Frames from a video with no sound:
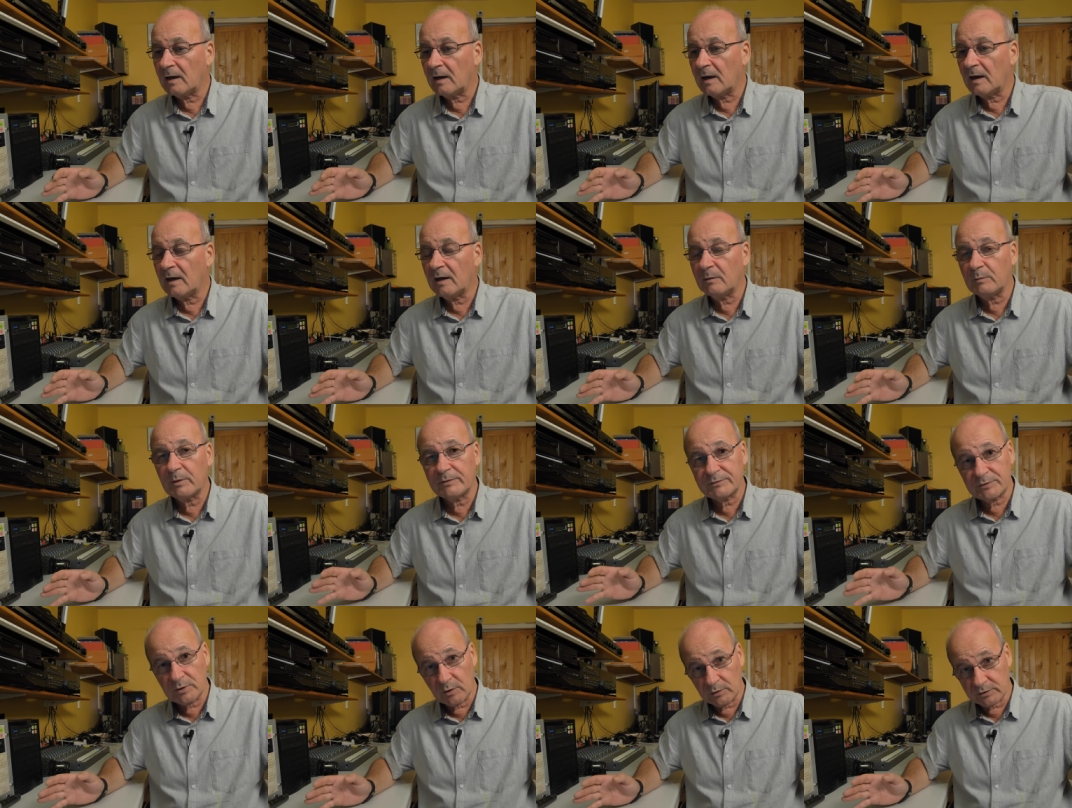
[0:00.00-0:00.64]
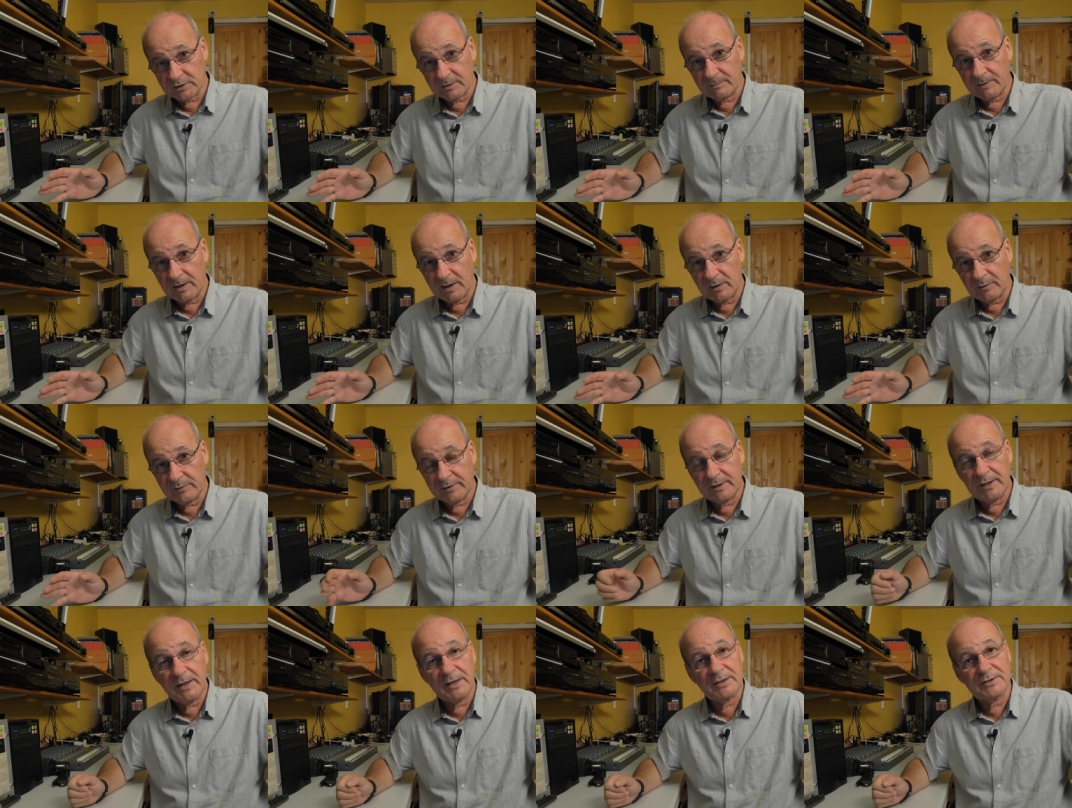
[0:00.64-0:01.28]
um, we've talked
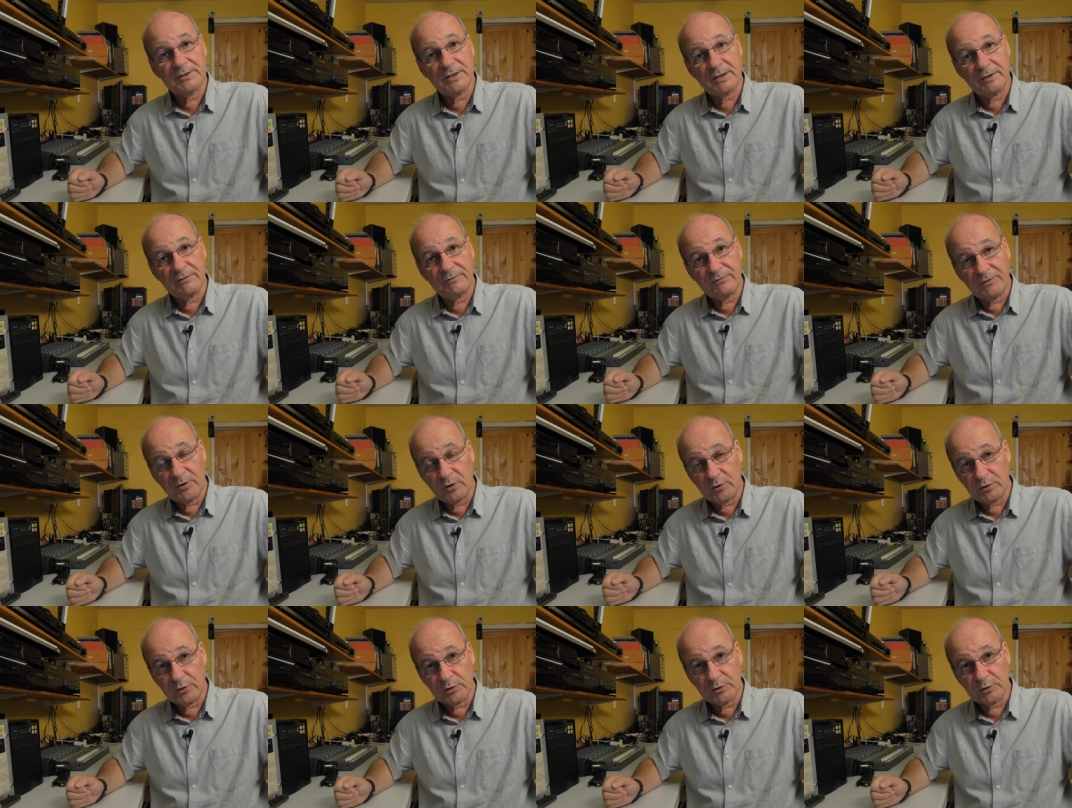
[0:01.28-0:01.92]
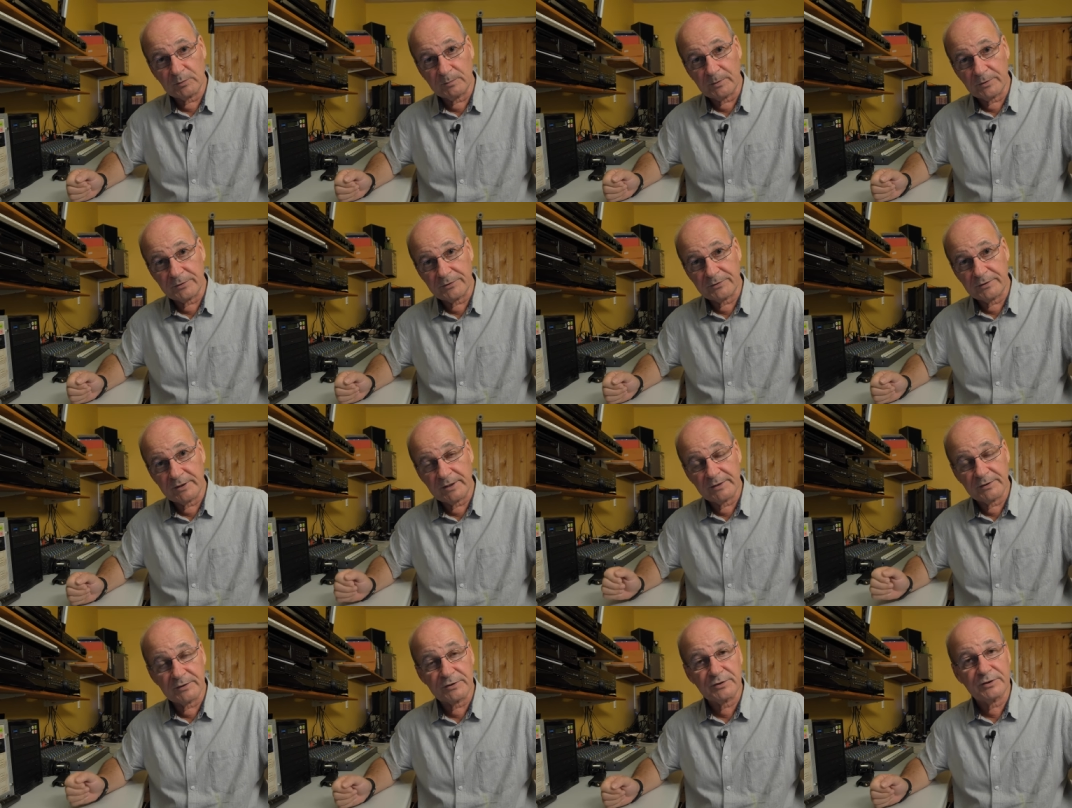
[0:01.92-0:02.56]
about the
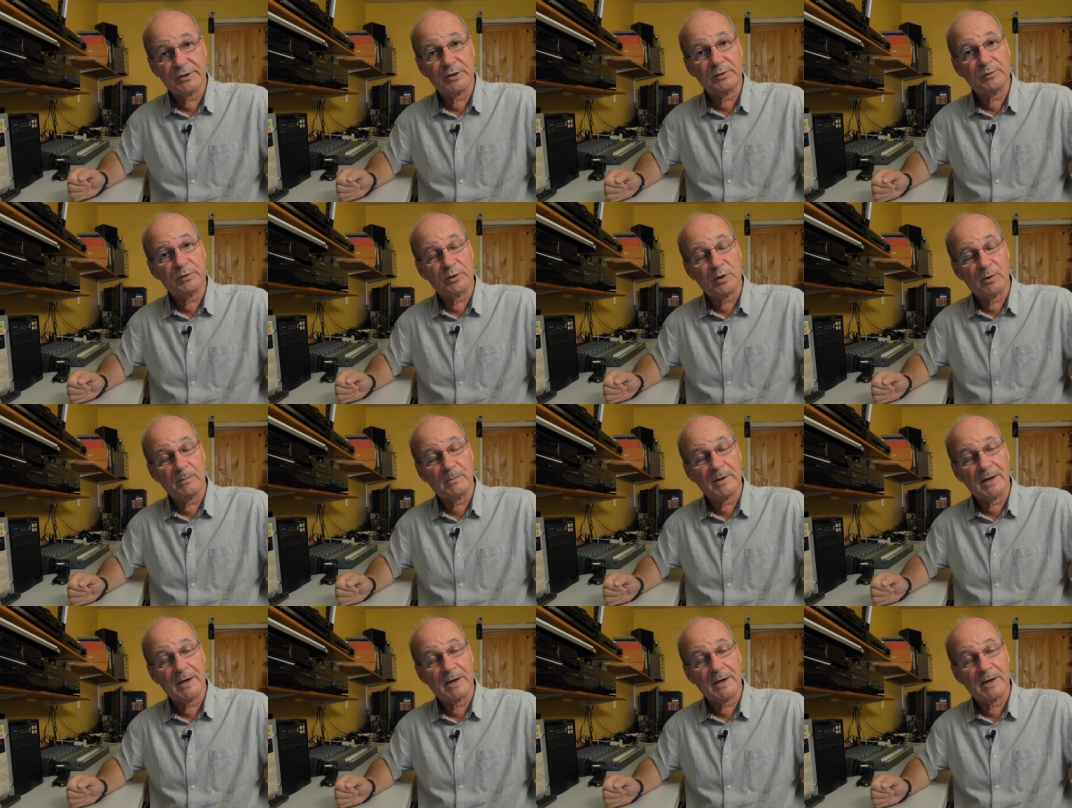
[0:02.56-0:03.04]
AT4033, the studio